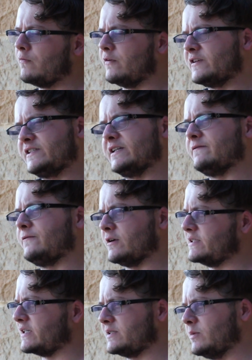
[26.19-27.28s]
for the si-
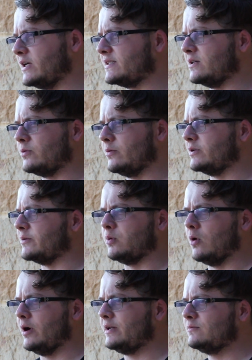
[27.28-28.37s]
first six months that we were
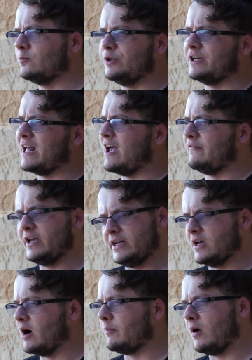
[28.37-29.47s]
deployed, we didn't have
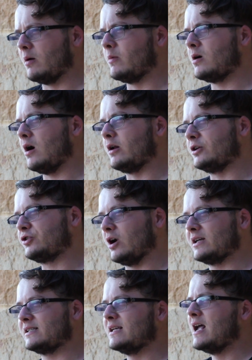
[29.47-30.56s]
any up armor on our
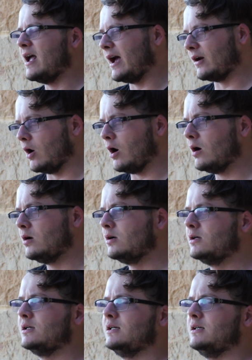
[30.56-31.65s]
trucks at all
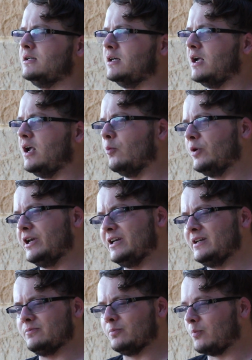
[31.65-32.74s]
and
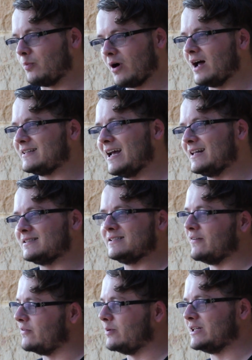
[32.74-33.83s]
we brought that to
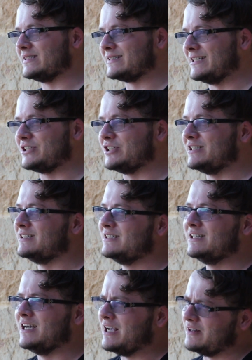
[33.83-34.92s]
everybody's attention
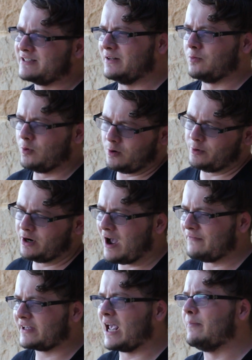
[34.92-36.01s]
and said, well, we don't
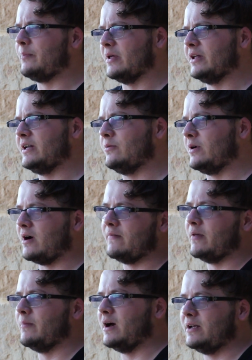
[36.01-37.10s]
have the capability, we don't have
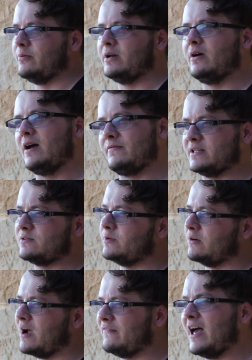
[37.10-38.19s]
the money, we don't have this, we
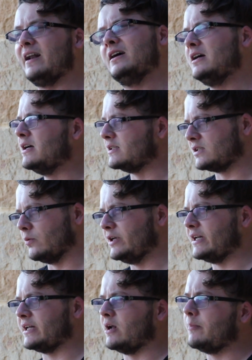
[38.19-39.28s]
don't have that. And so we
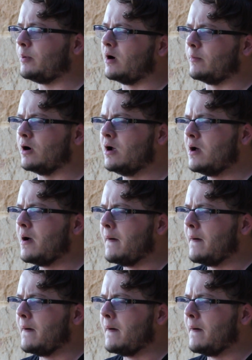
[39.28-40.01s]
didn't get up armor.